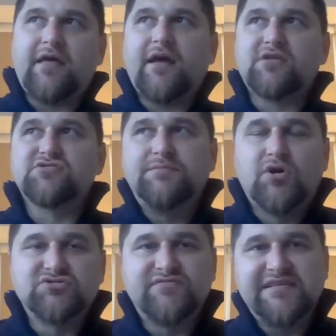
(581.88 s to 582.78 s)
actually, in
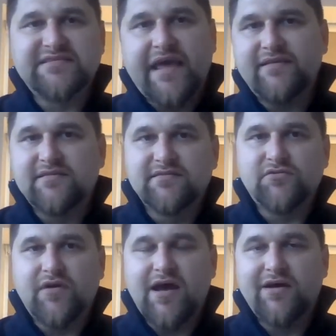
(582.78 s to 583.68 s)
most of these cases,
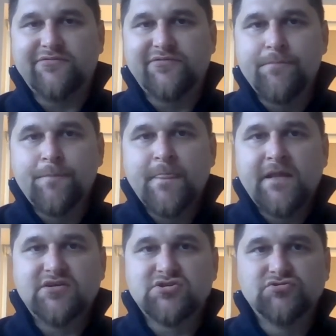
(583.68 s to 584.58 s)
you have
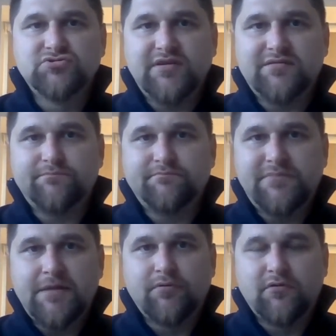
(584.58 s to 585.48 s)
issues that
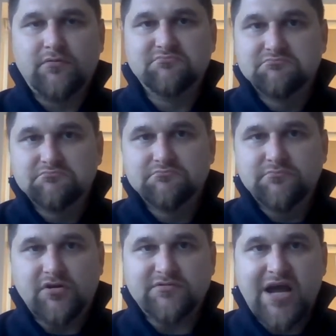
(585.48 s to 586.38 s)
people,
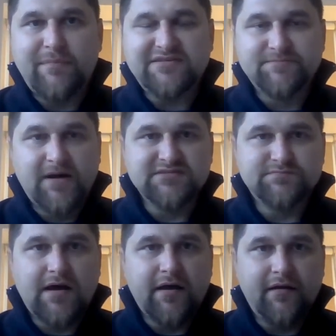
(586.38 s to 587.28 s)
time has passed
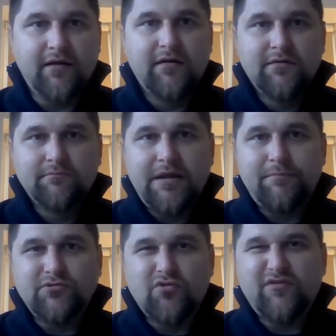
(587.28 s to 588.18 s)
by,
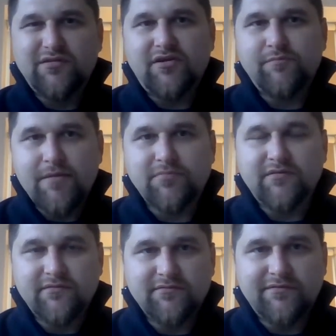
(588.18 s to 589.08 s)
people don't really
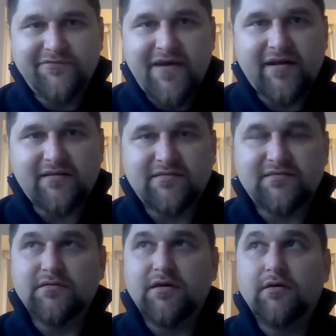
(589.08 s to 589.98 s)
remember the
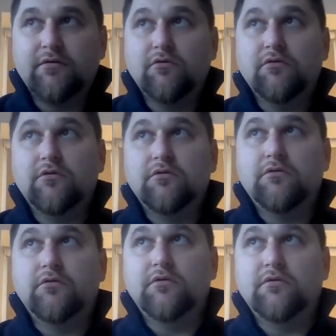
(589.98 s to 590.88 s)
facts
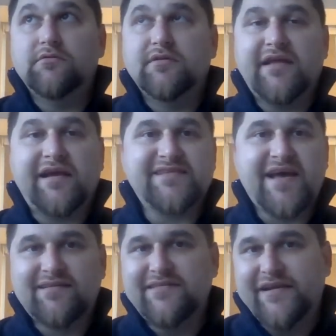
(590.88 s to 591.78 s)
or the
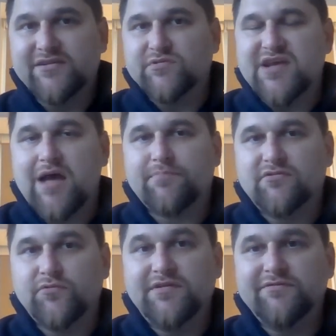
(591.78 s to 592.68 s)
exact things which
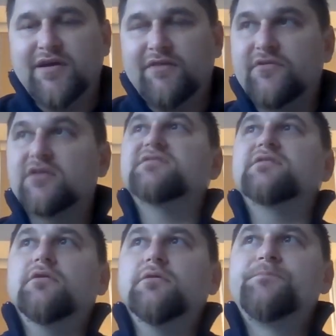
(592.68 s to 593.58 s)
happened 25 years
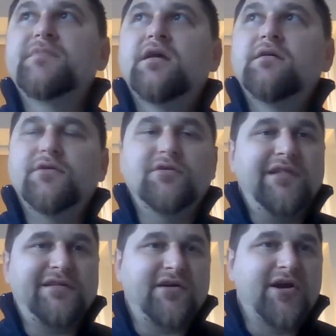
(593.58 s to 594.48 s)
ago,
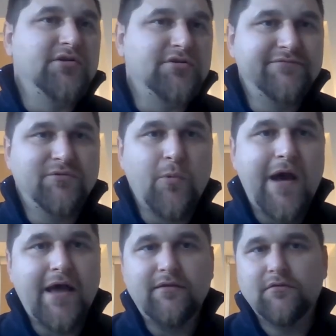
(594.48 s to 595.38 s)
like the color of the
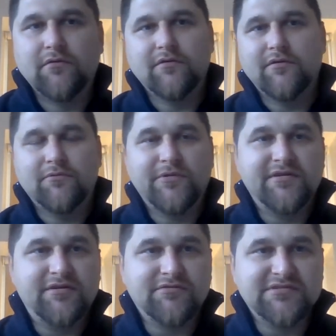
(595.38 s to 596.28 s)
van or
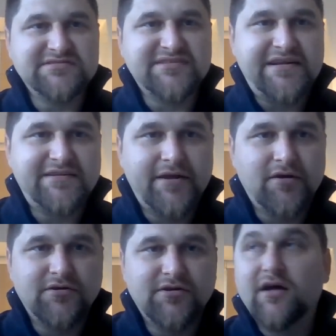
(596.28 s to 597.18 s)
whether it was a sunny day
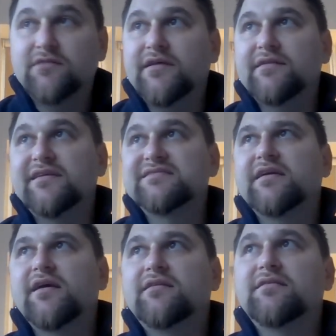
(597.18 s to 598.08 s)
or not and things
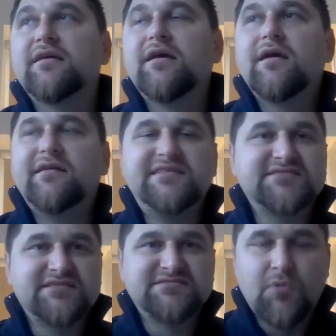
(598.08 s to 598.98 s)
like that. And these
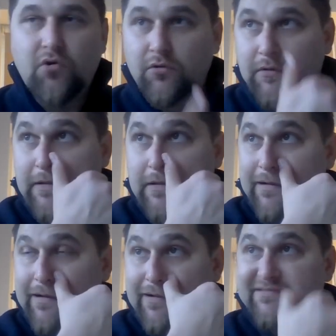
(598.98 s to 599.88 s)
are small
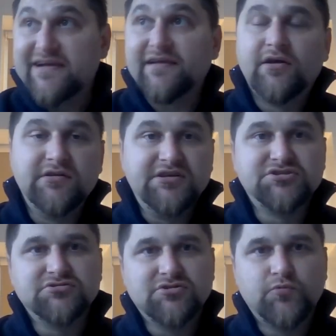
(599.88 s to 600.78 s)
technical
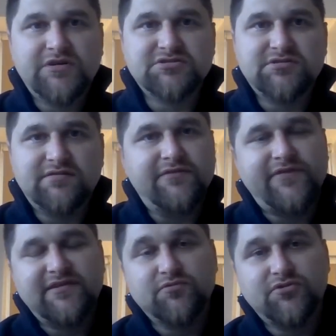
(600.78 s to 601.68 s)
issues on which the
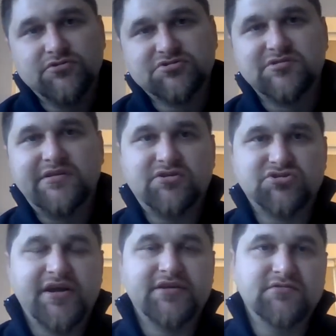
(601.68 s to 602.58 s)
defense would usually
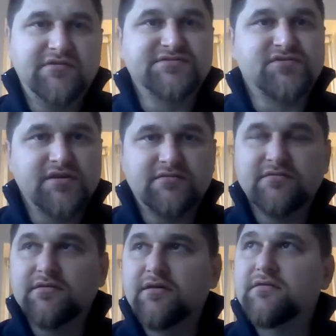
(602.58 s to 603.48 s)
try to discredit
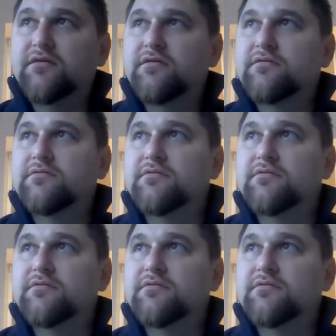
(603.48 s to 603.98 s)
the